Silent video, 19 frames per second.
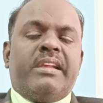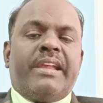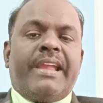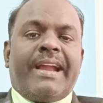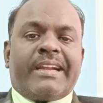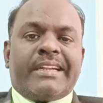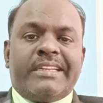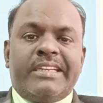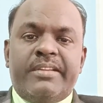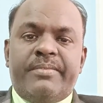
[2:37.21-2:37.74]

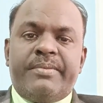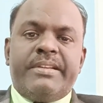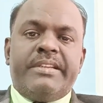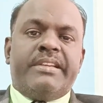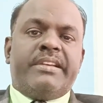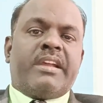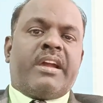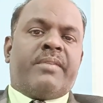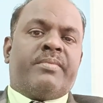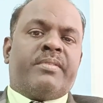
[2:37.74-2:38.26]
active
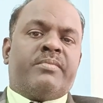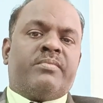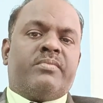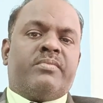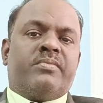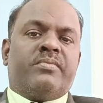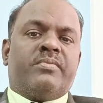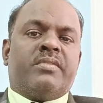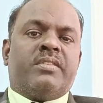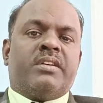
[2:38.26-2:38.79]
in our
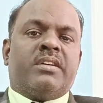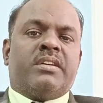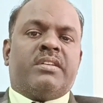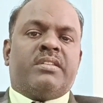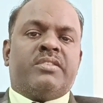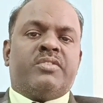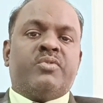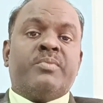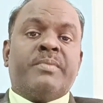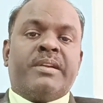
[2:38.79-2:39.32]

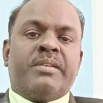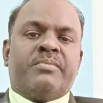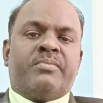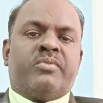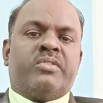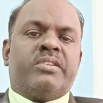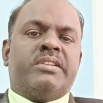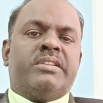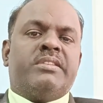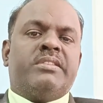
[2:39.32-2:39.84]
human
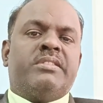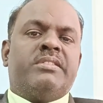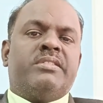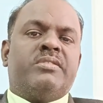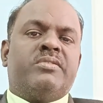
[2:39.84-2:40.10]
body.